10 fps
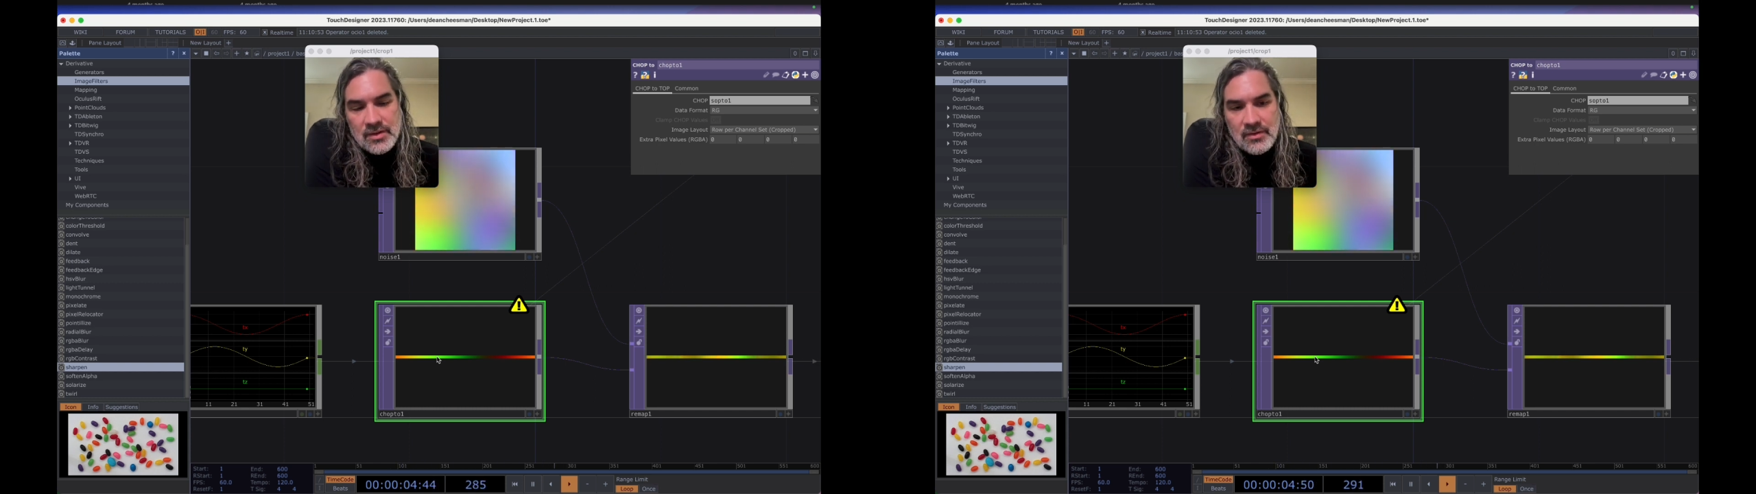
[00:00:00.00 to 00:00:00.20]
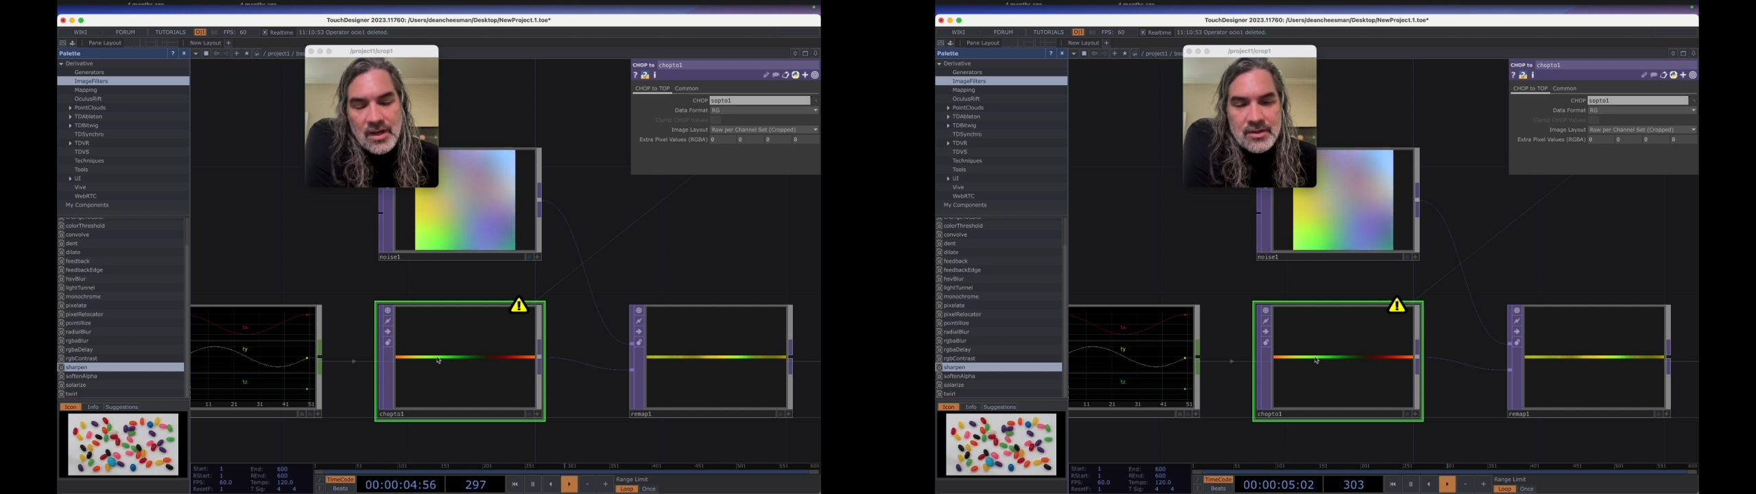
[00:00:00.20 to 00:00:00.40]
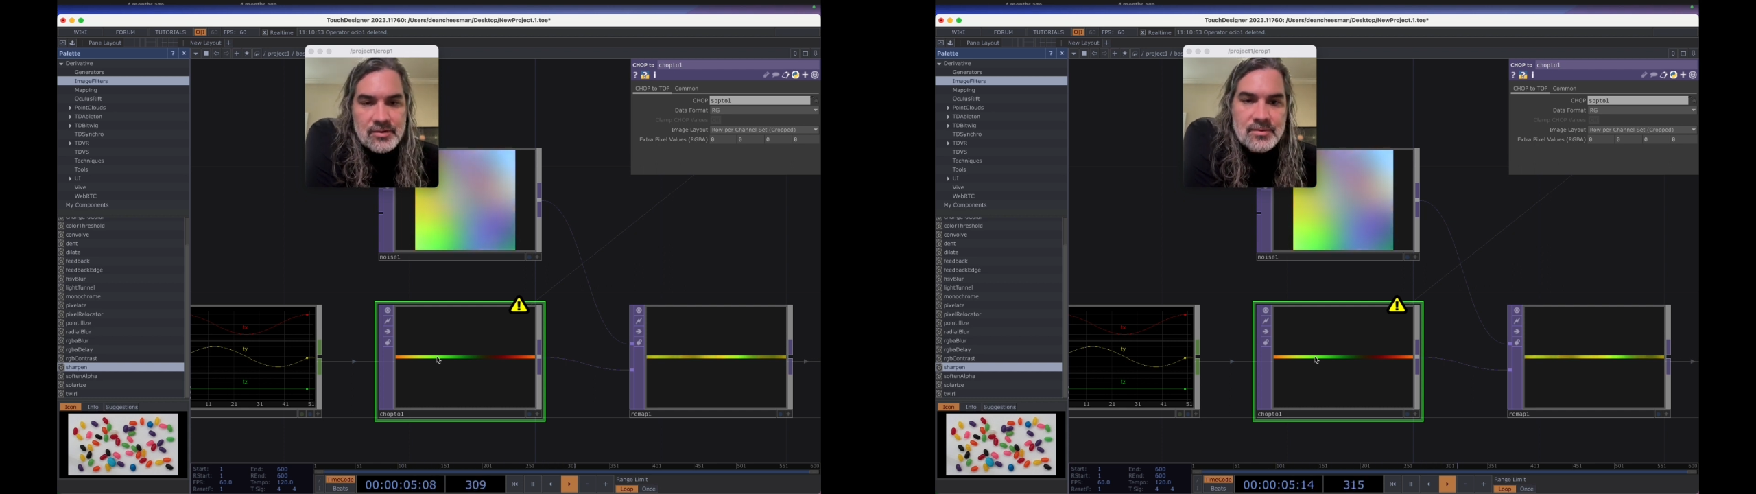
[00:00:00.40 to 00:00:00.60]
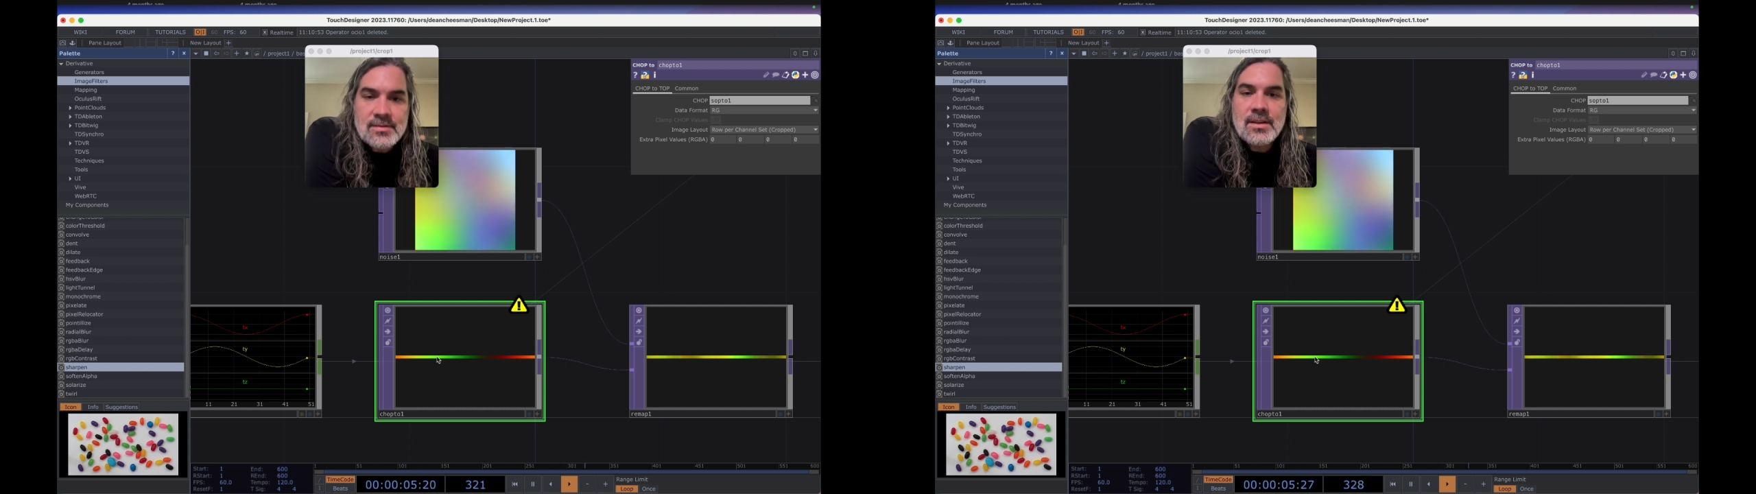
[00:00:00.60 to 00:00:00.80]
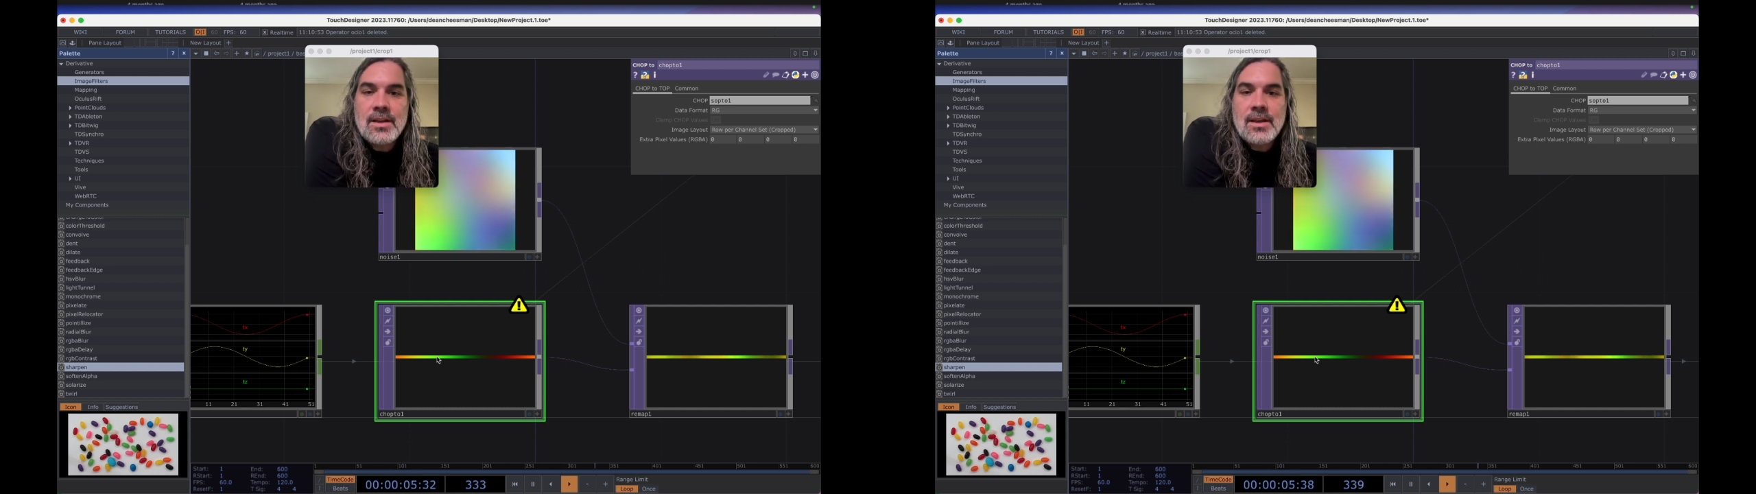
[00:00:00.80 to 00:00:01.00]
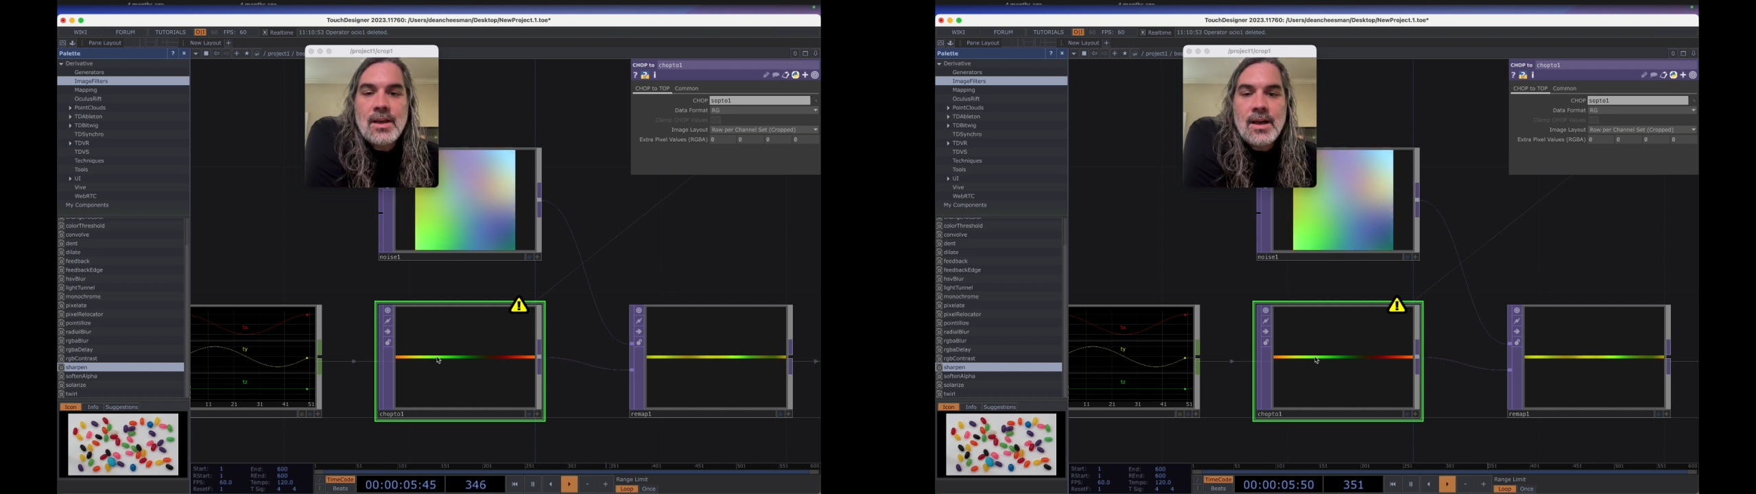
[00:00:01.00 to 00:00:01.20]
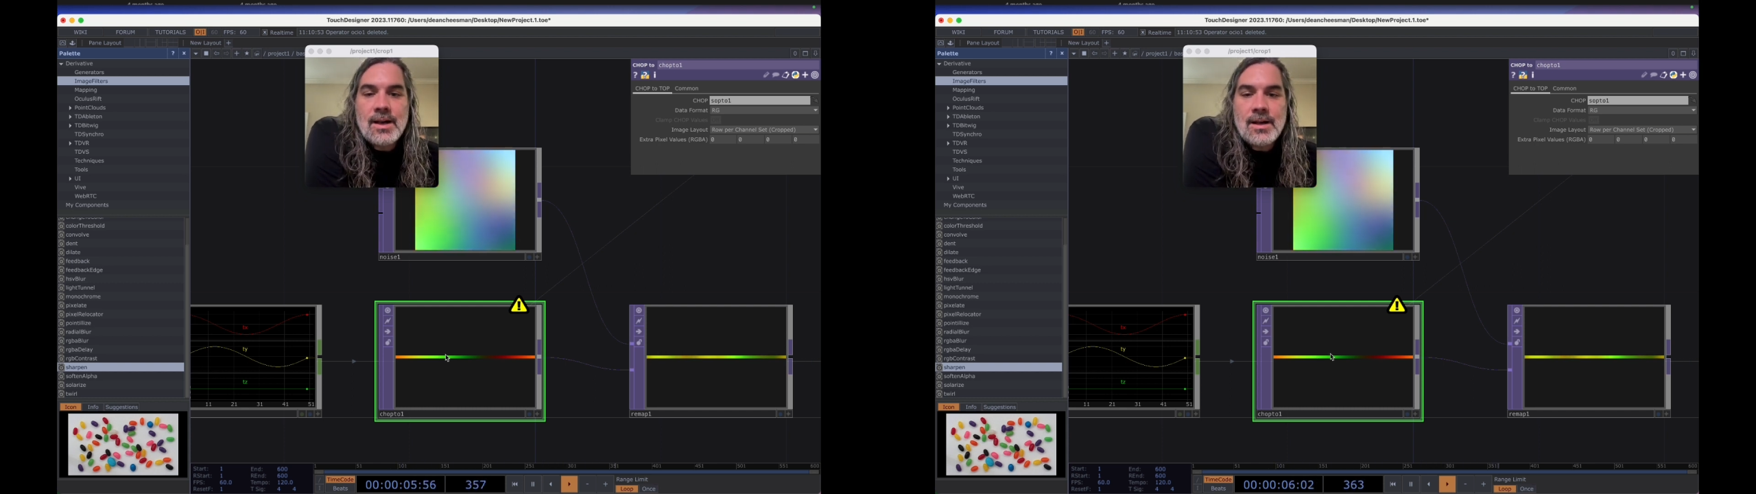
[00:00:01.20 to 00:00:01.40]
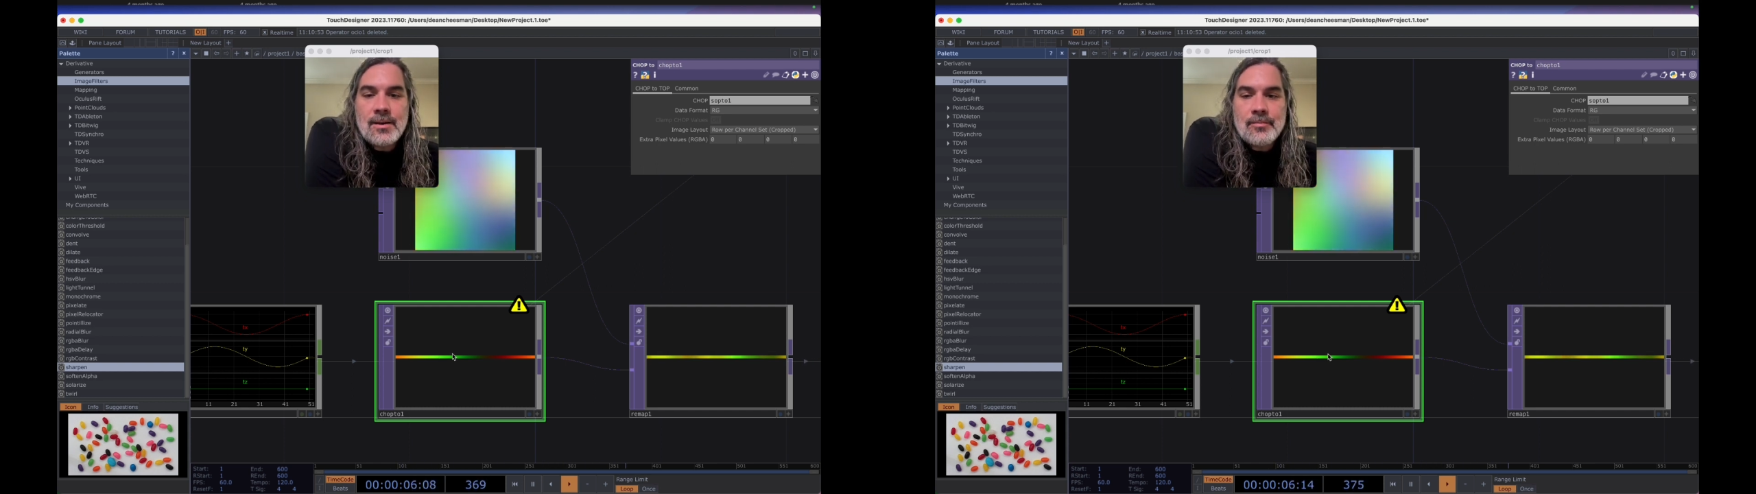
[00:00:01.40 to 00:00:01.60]
values
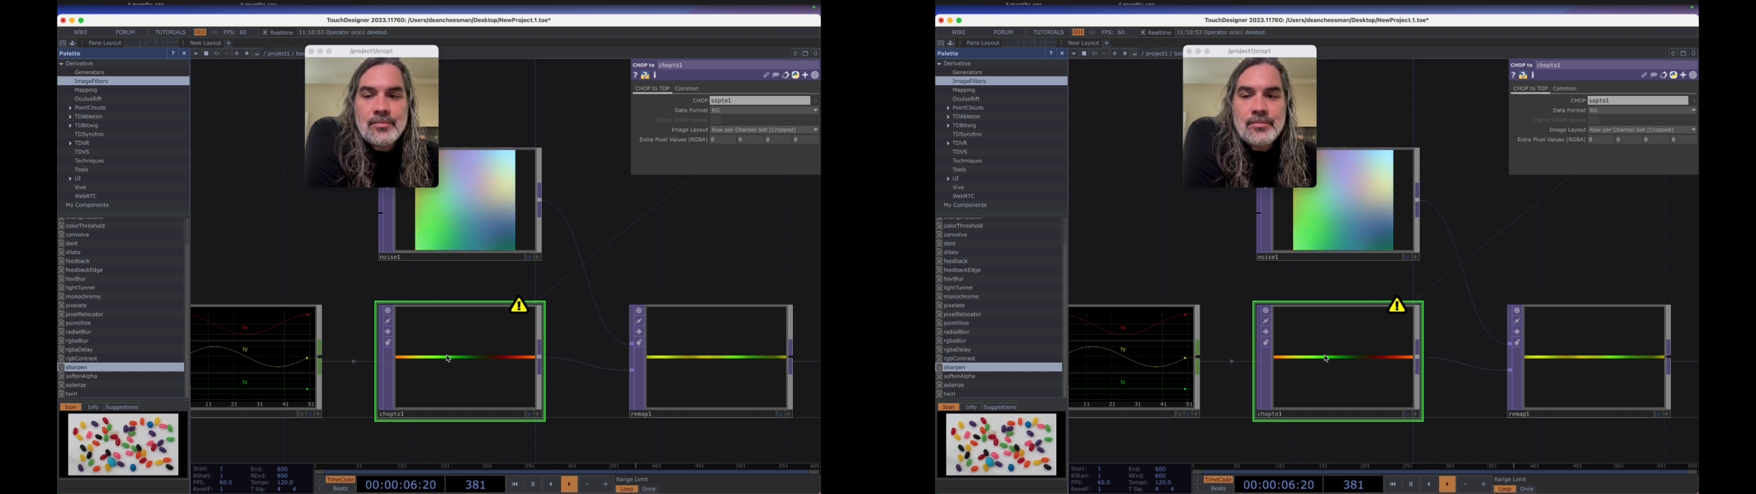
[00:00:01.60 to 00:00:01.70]
um,